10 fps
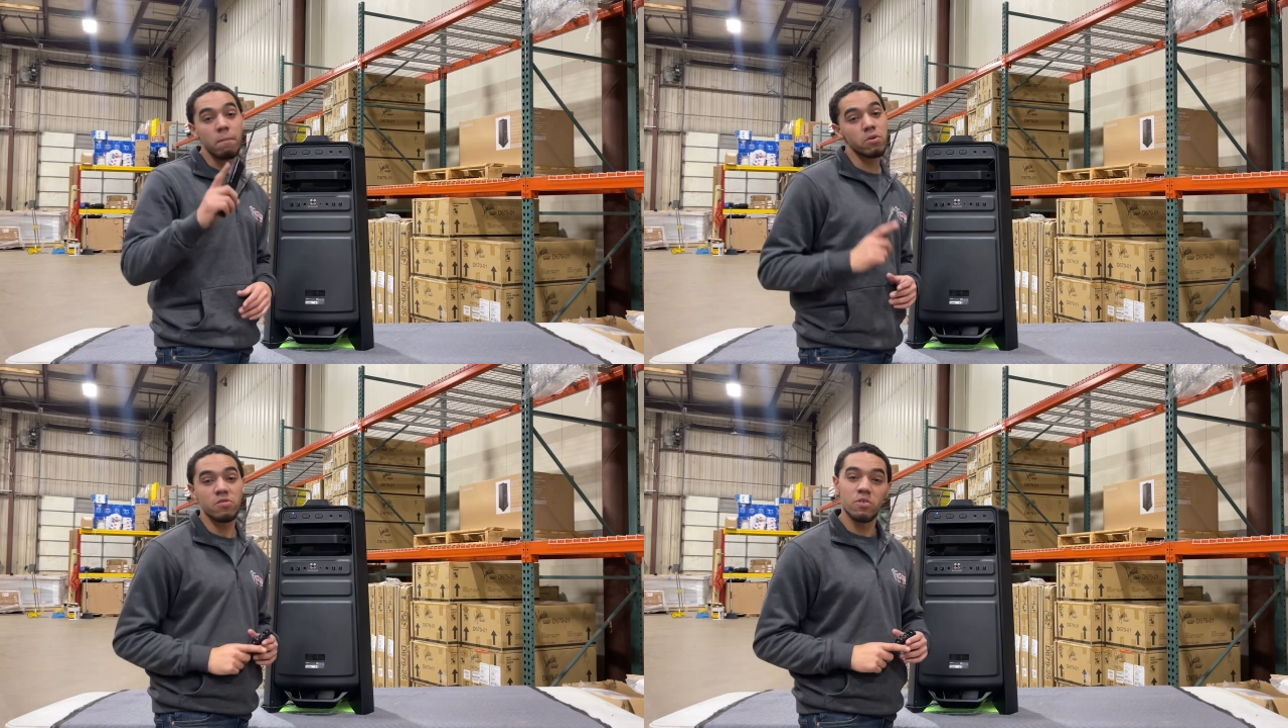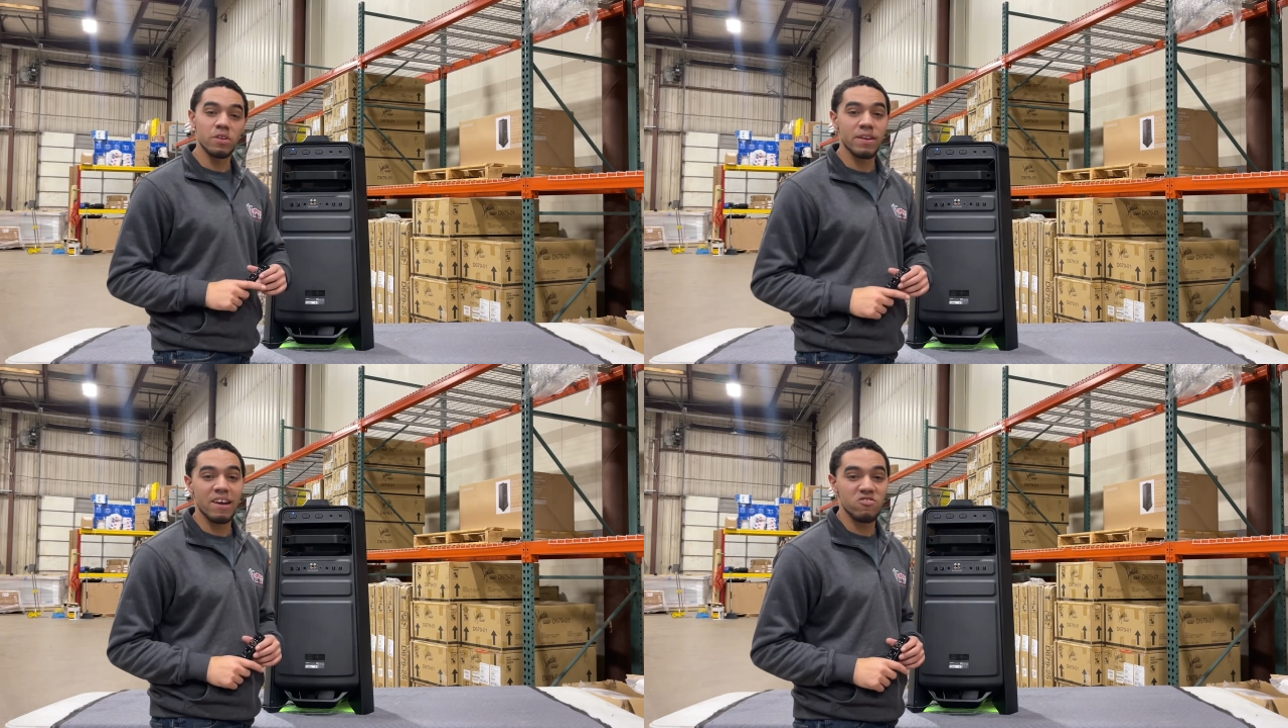Bluetooth
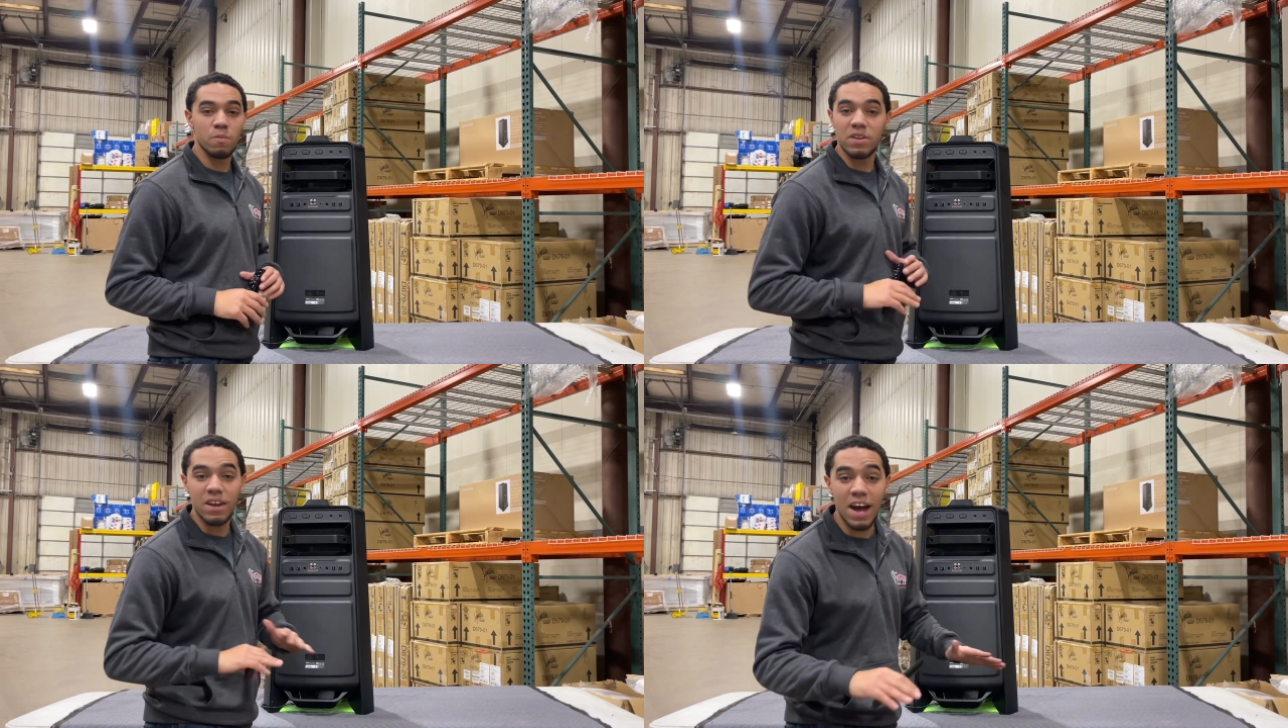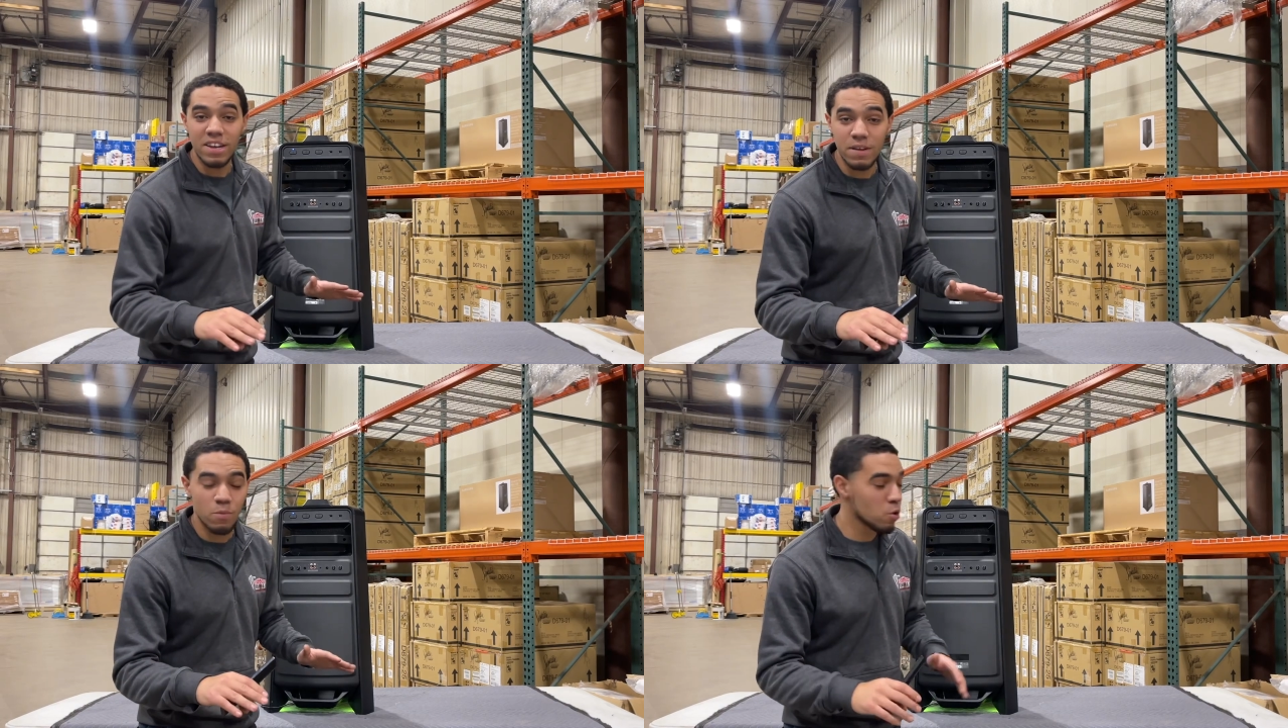connection, but not
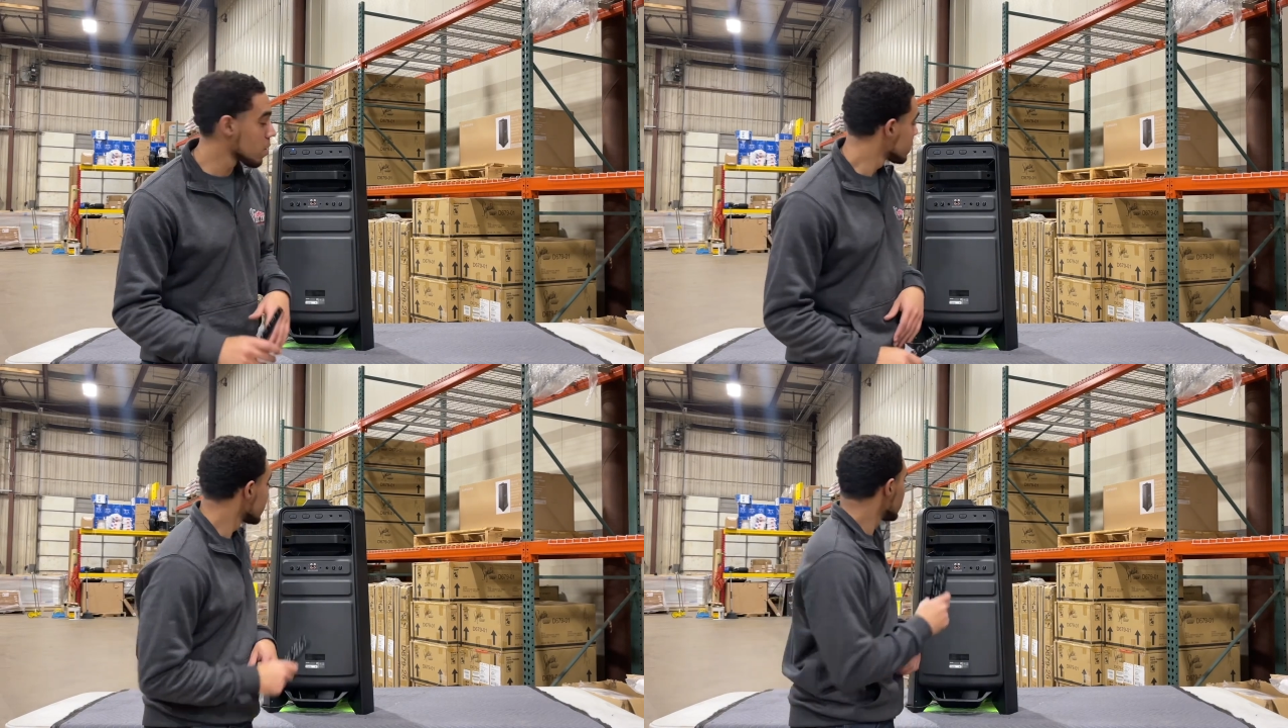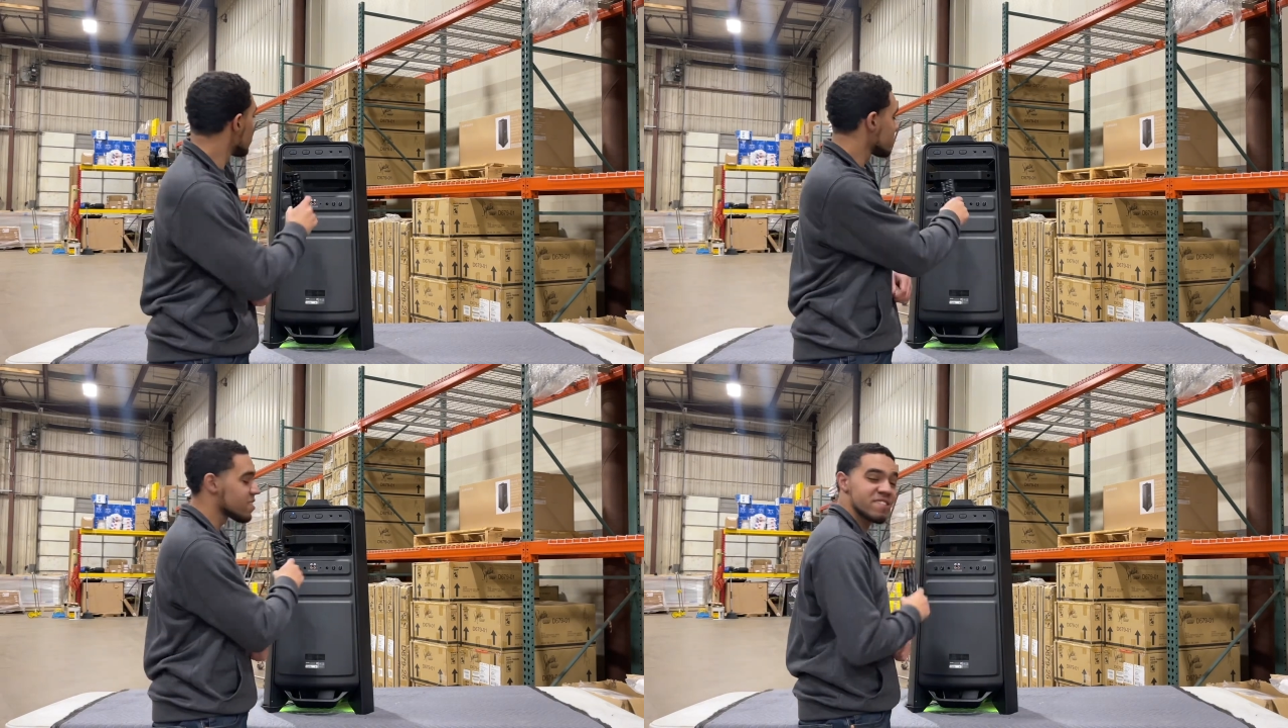anymore.
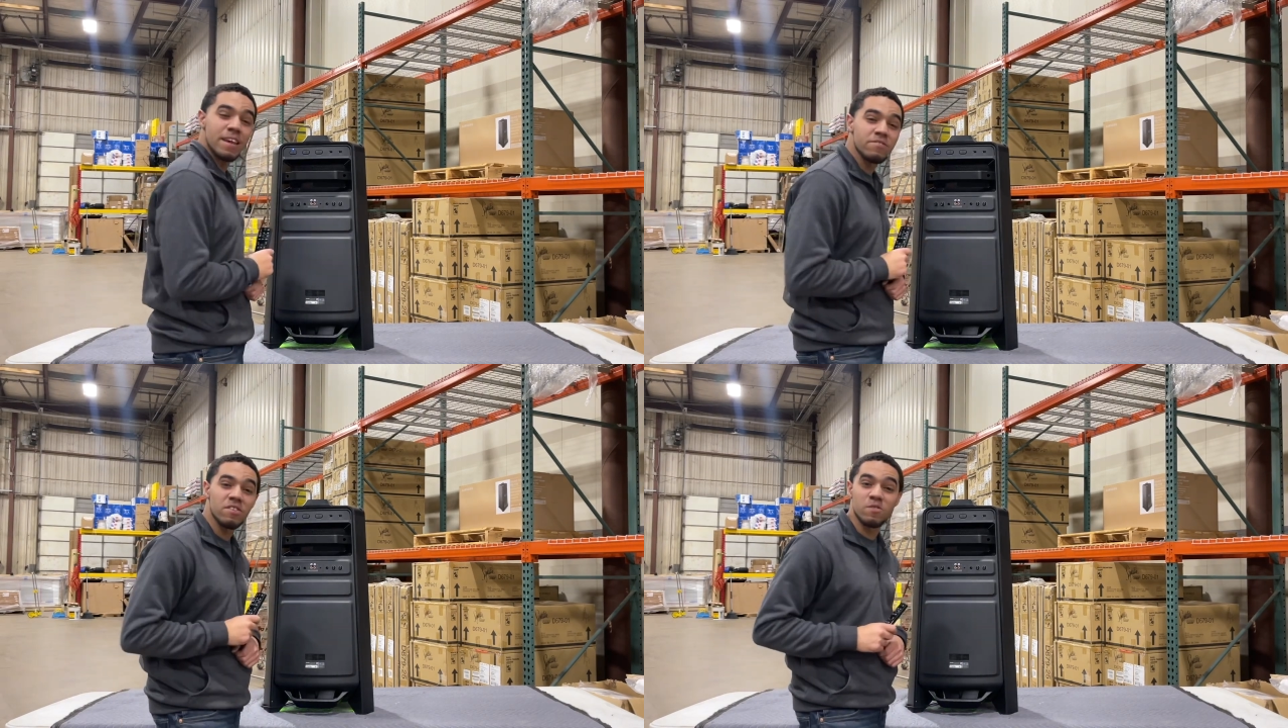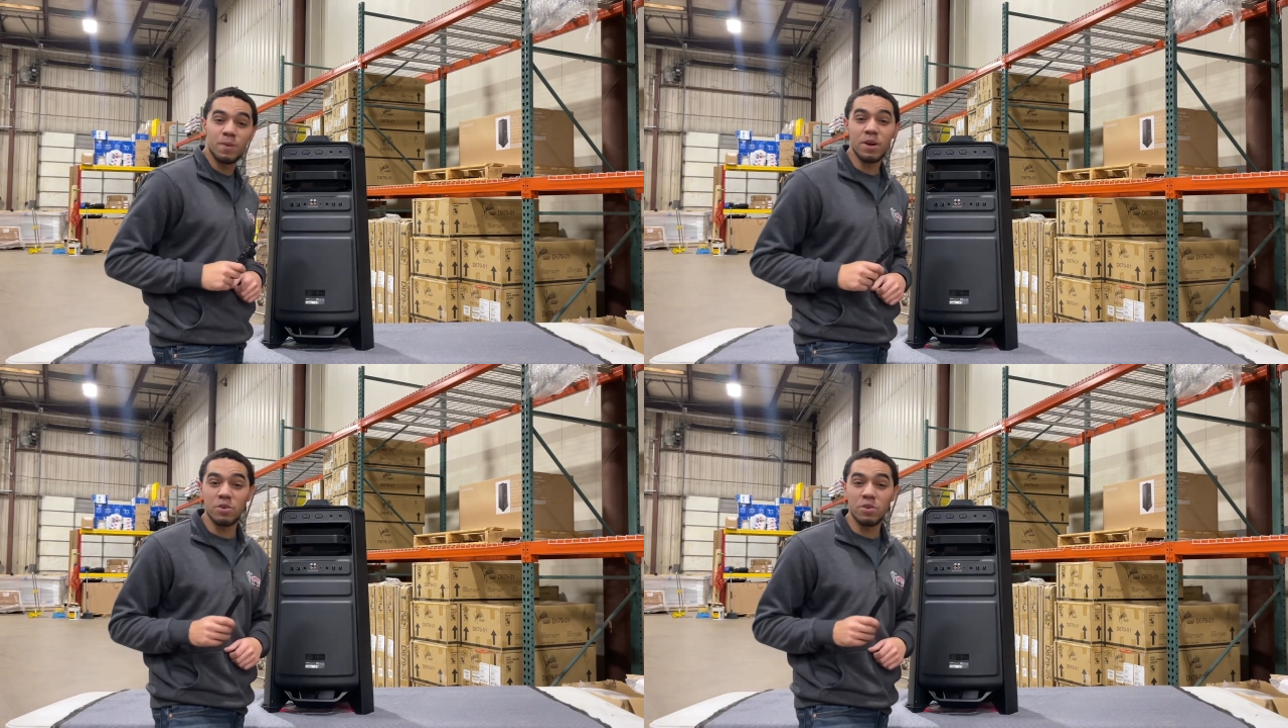With this Samsung speaker,